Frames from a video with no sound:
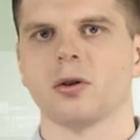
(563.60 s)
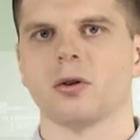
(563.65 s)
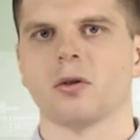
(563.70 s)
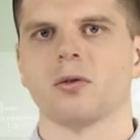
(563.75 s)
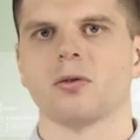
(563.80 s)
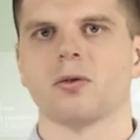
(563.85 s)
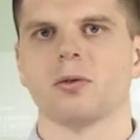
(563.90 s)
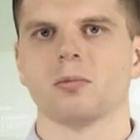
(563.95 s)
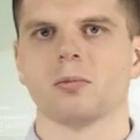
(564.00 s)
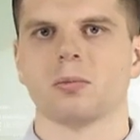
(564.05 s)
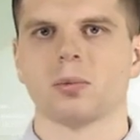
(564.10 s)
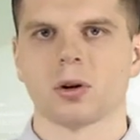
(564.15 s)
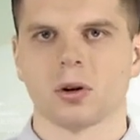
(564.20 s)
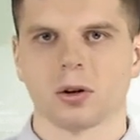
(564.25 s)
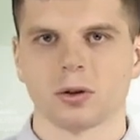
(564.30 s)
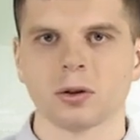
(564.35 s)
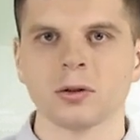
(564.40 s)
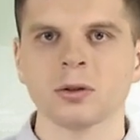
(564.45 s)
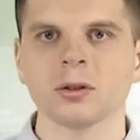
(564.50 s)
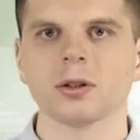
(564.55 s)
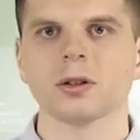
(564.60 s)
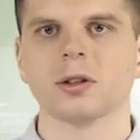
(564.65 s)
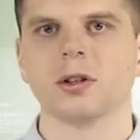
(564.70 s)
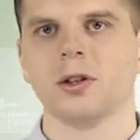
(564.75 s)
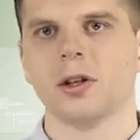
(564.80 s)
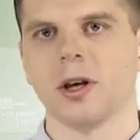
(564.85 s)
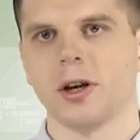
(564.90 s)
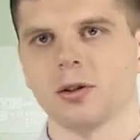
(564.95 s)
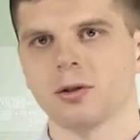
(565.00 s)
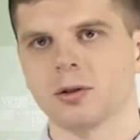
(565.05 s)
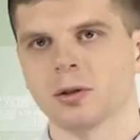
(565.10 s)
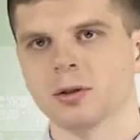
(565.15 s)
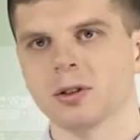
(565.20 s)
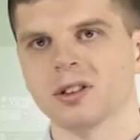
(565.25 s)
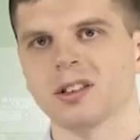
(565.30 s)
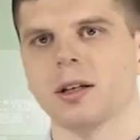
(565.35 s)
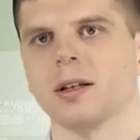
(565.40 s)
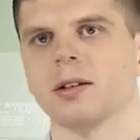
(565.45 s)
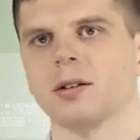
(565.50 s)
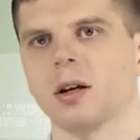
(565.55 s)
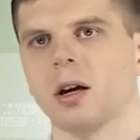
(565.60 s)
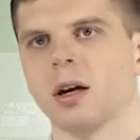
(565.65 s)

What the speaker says: of protons, neutrons and